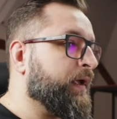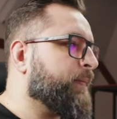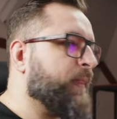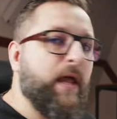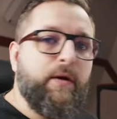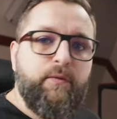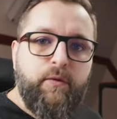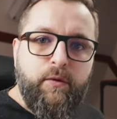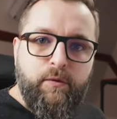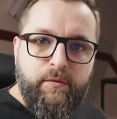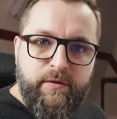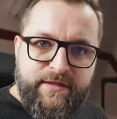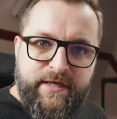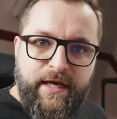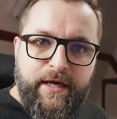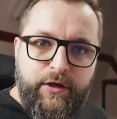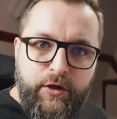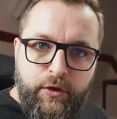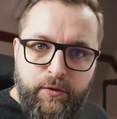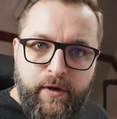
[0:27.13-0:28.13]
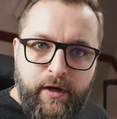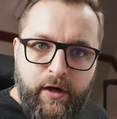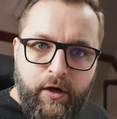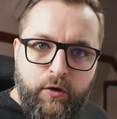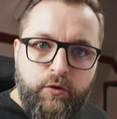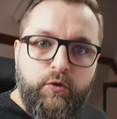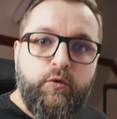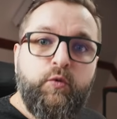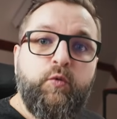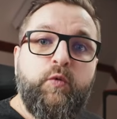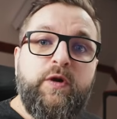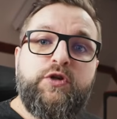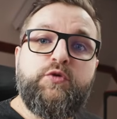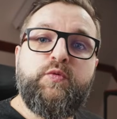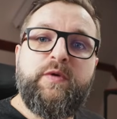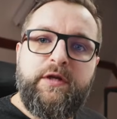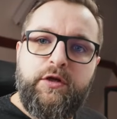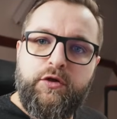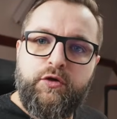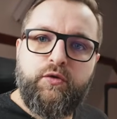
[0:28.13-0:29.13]
Now you will see a QR code which
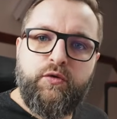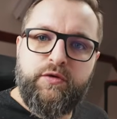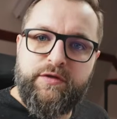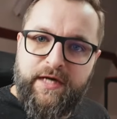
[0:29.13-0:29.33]
we need to